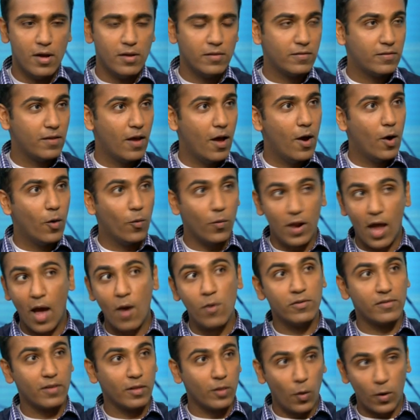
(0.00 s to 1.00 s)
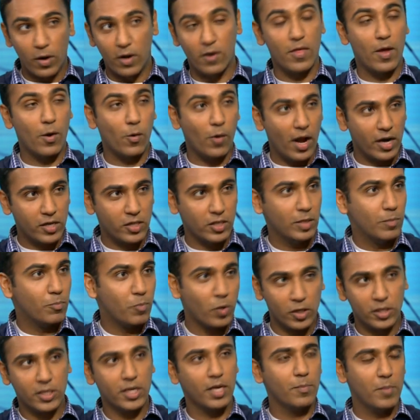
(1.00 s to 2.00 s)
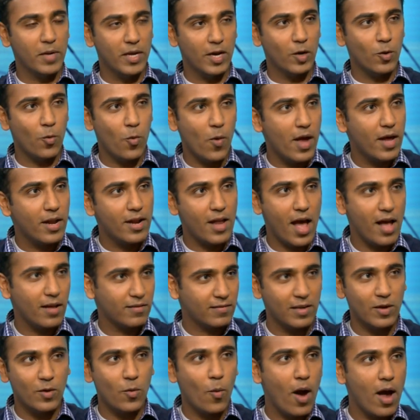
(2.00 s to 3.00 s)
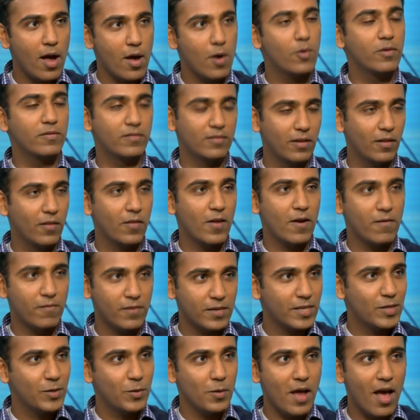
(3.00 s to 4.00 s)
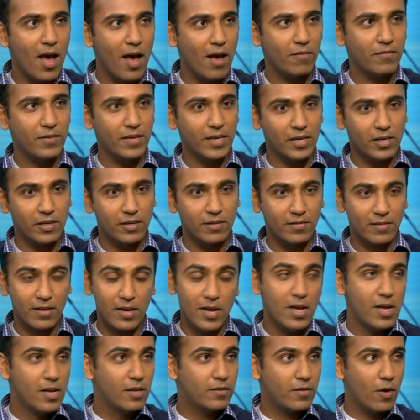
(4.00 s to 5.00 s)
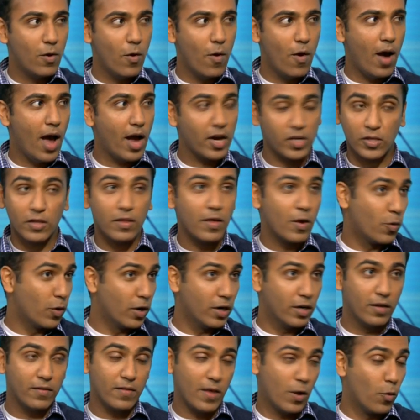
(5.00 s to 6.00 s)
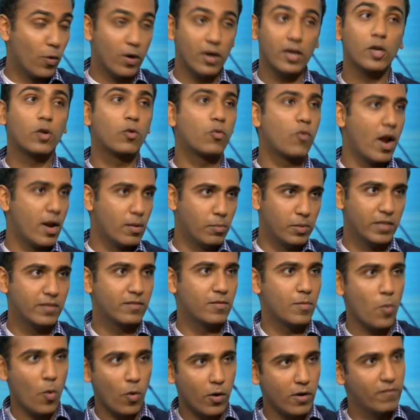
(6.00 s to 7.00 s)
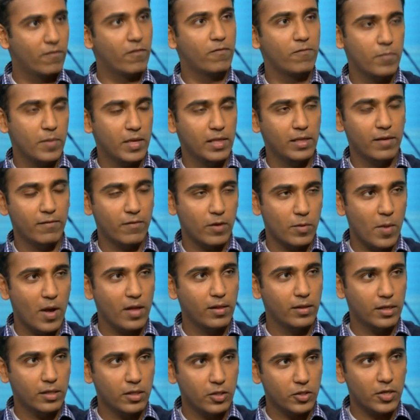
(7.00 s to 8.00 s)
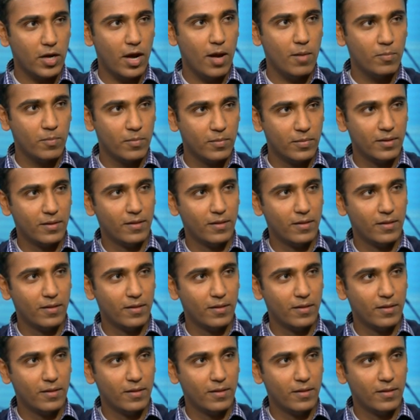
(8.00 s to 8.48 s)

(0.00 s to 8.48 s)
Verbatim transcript: So when I was a lawyer, they were actually pushing me to quit, asking why I was still there for two and a half years. So actually, they were they were incredibly supportive of me leaving my legal job.